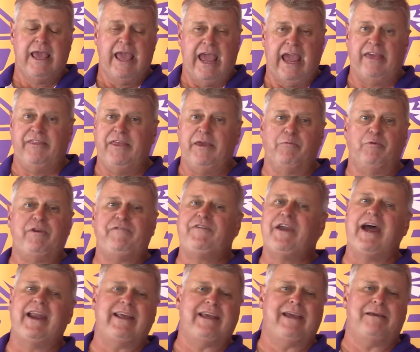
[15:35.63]
And then we've
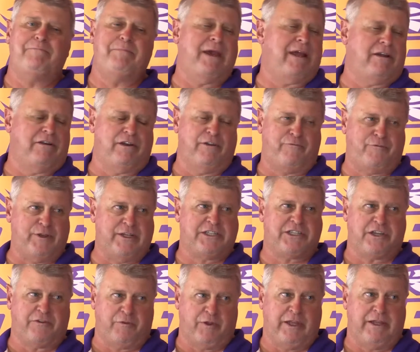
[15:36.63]
got to get better
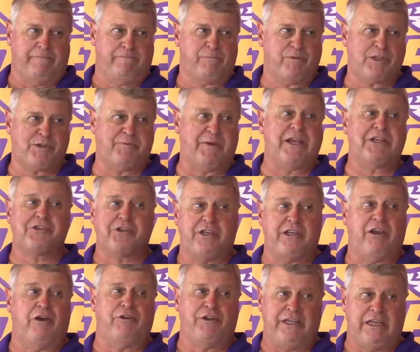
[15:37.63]
defensively,
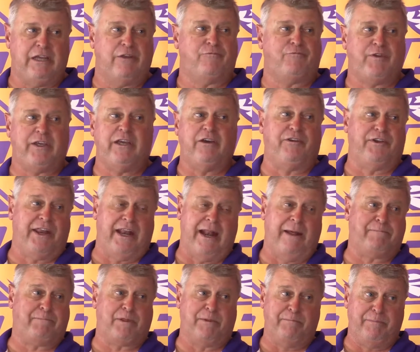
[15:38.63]
especially on the infield and
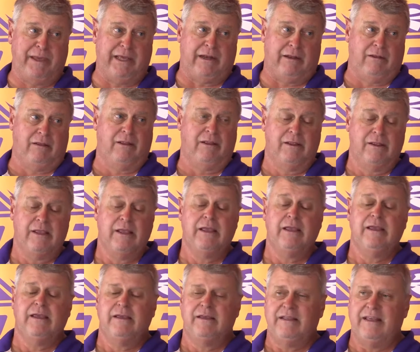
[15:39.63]
up the middle.
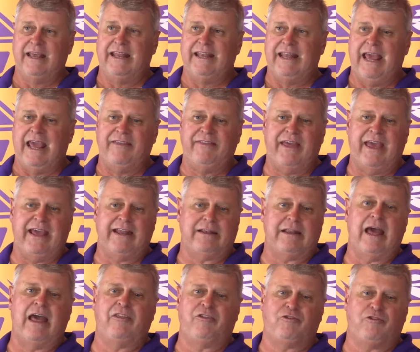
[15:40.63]
And
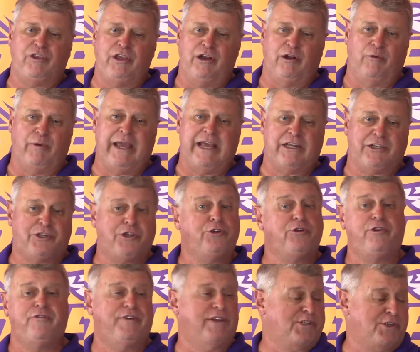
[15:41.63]
that, we had
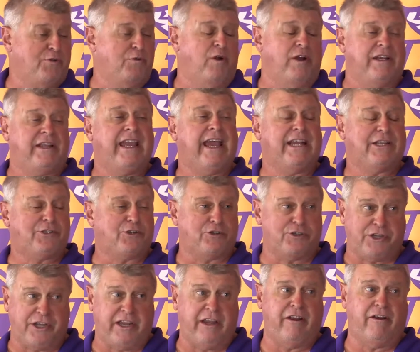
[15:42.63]
2 Division I
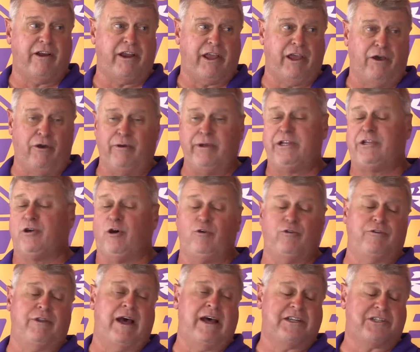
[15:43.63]
catchers a year ago in
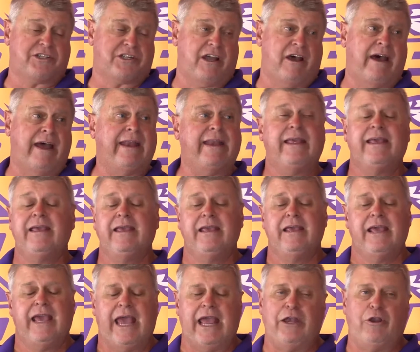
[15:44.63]
Colt Nonstott
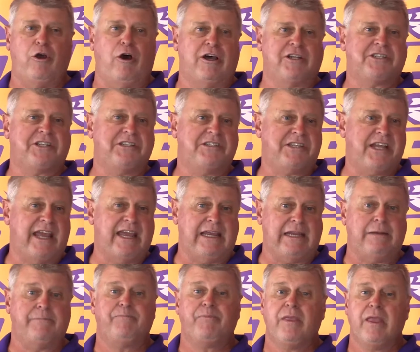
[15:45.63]
and Dawson
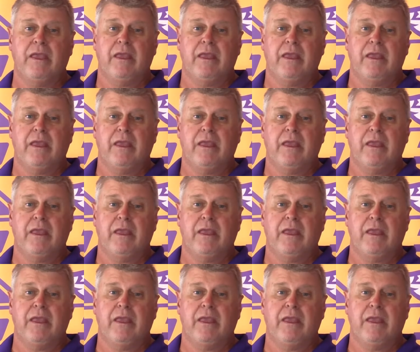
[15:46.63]
Tate,